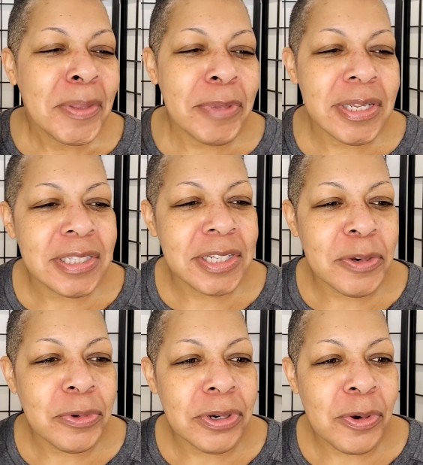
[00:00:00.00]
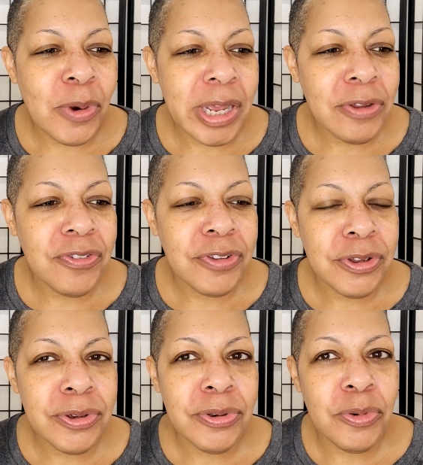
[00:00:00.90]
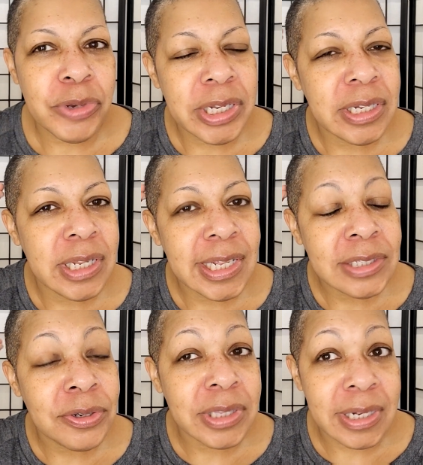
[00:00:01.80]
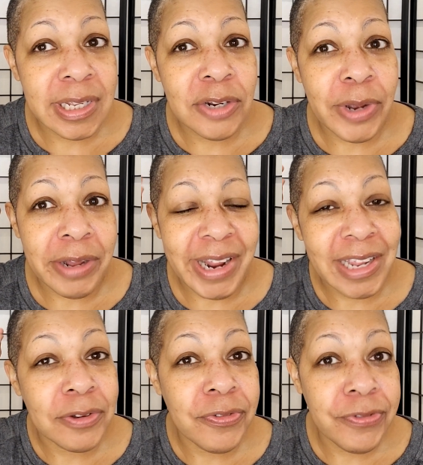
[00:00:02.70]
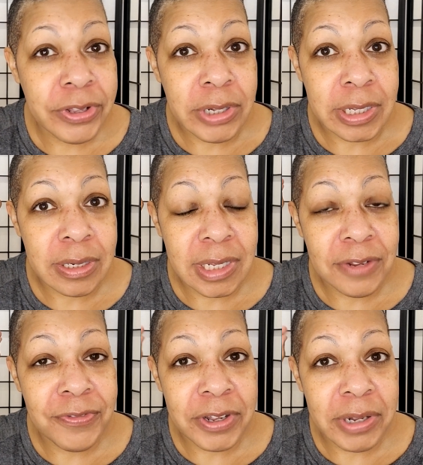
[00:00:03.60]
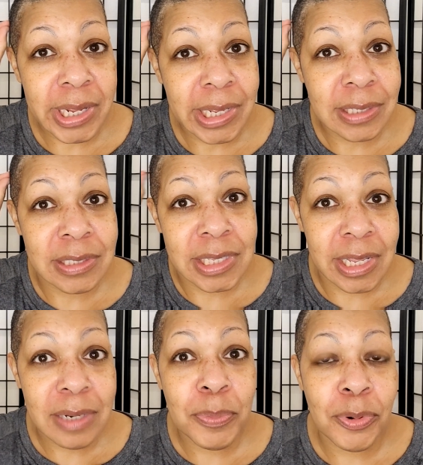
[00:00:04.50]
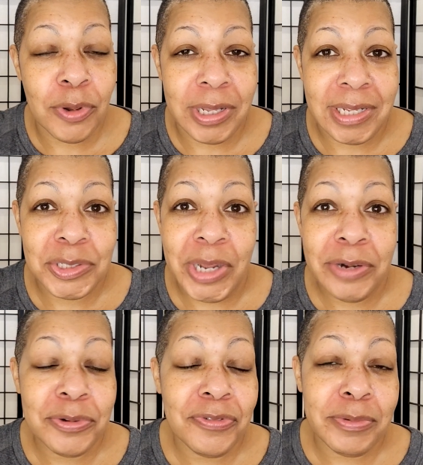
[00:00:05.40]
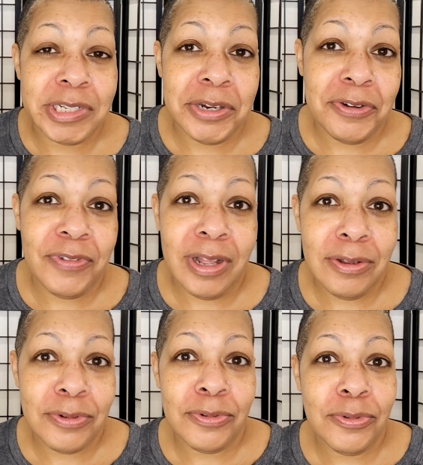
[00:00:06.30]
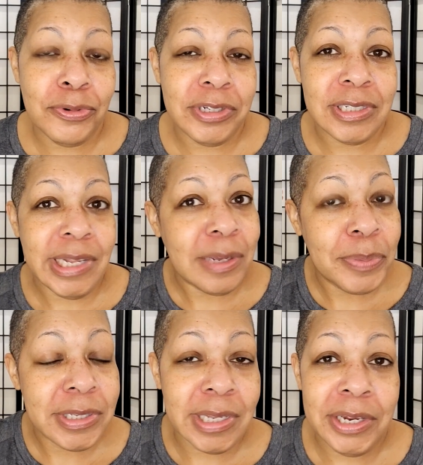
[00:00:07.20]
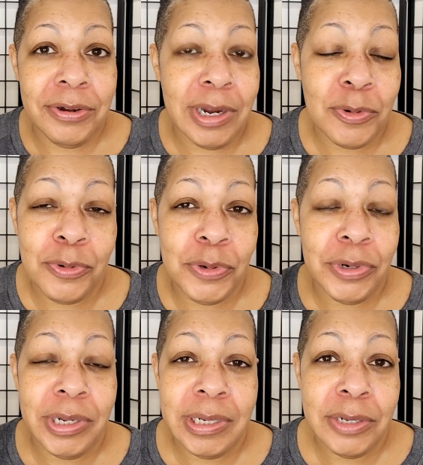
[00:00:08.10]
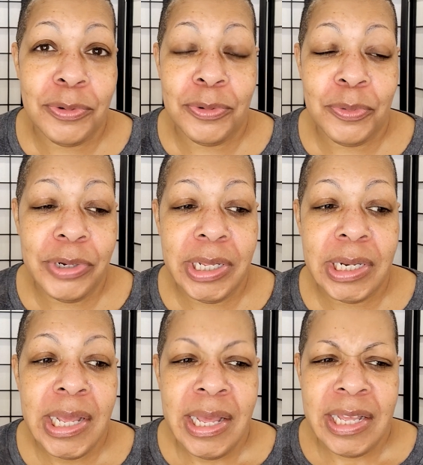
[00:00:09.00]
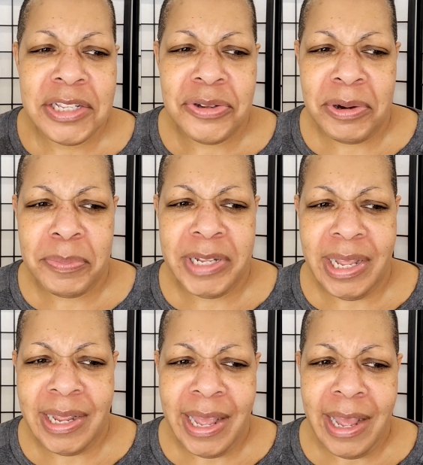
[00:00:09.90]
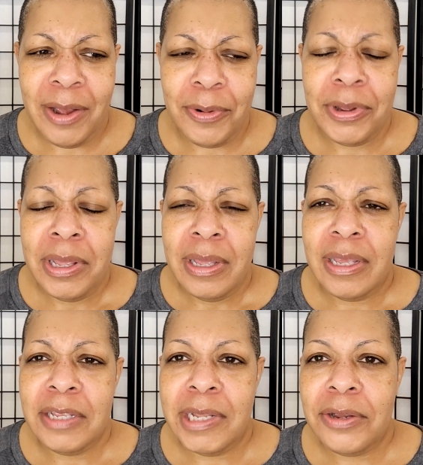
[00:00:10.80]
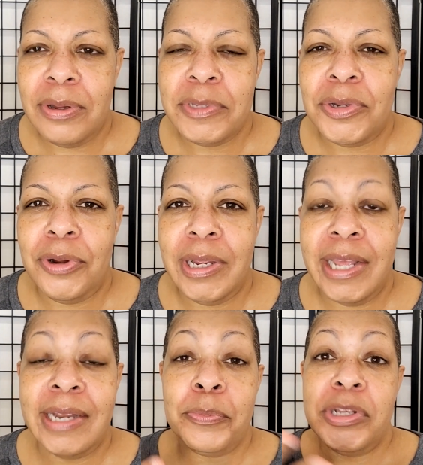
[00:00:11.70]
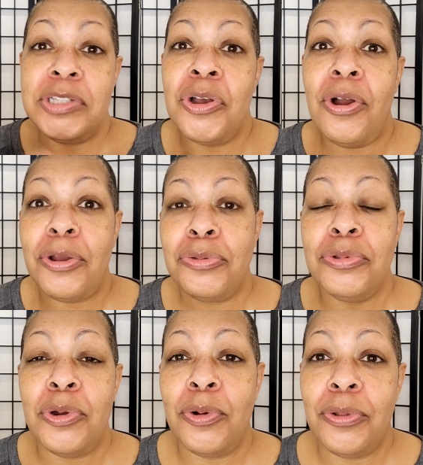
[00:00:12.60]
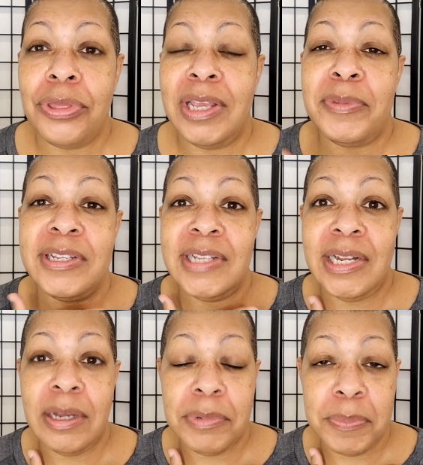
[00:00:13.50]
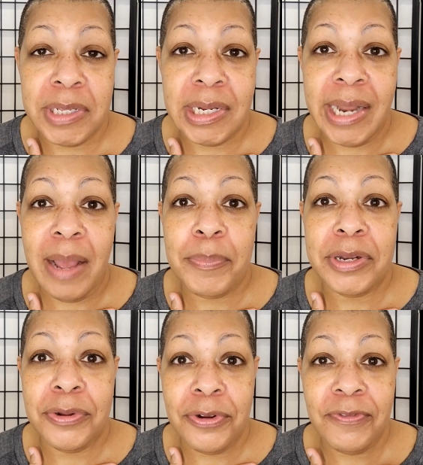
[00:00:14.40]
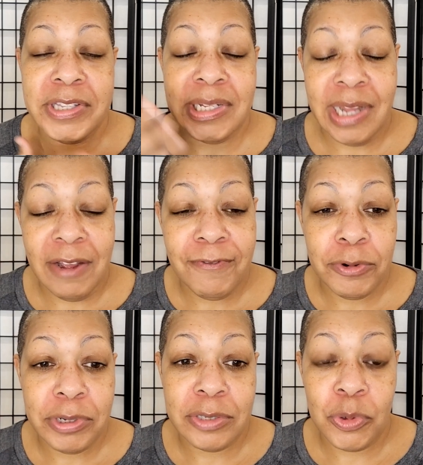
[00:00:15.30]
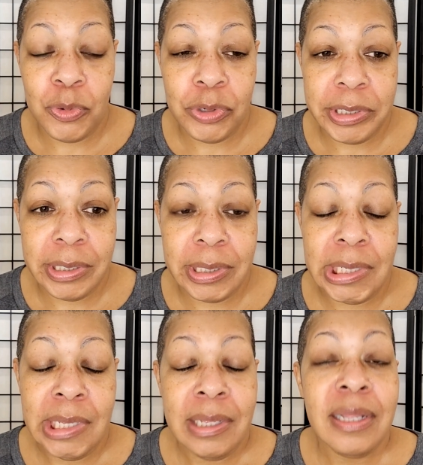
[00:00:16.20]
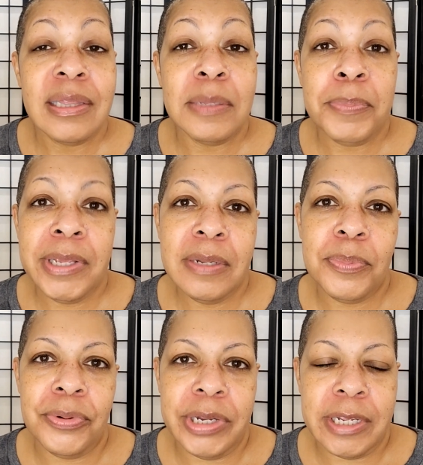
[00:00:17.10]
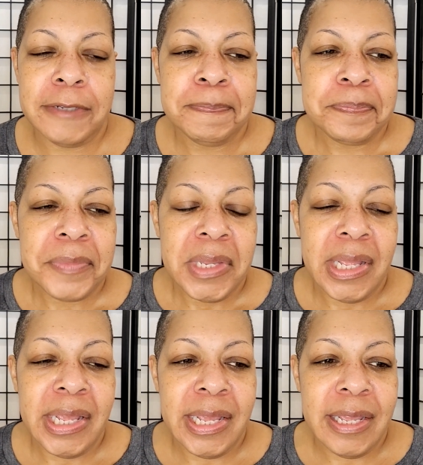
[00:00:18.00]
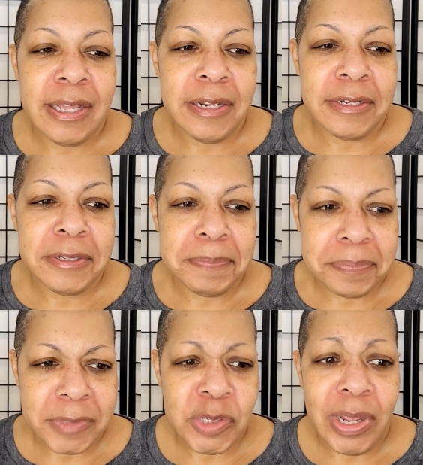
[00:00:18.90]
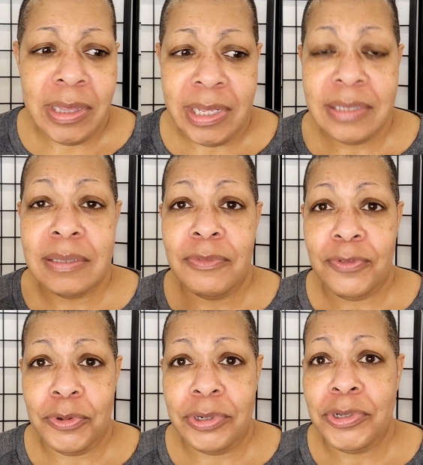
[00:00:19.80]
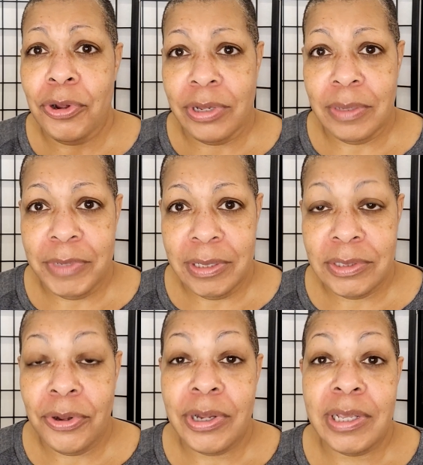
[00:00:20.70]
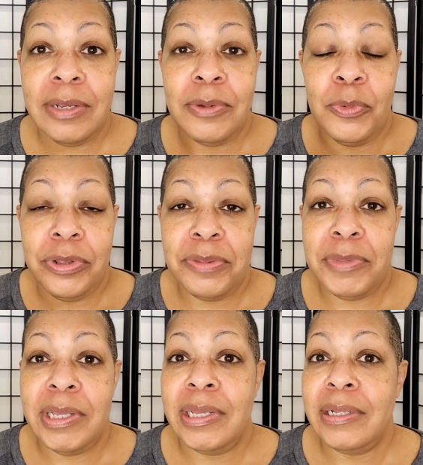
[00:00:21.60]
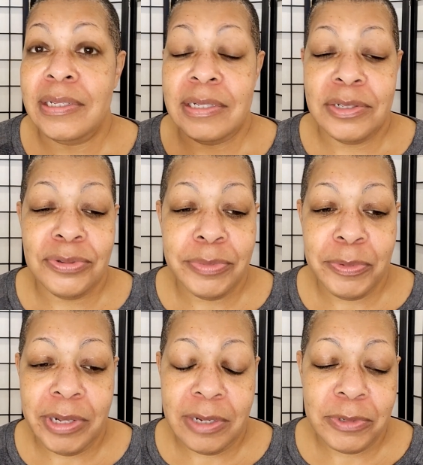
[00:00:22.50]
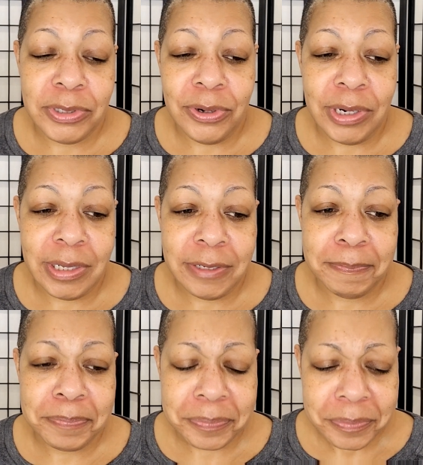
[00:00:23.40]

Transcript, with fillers: because there were quite a few when he took the needle out, I can feel it. And it felt like skin pulling. So I don't know if it was a hair follicle or just like a piece of hair got caught on a needle or what. And so I would be like, ow. And he's like, oh, I'm sorry. And we talked through the whole thing because that helped me not be nervous and not focus on the pinprick. And so I thanked him for talking me, talking with me and listening to me while I was talking.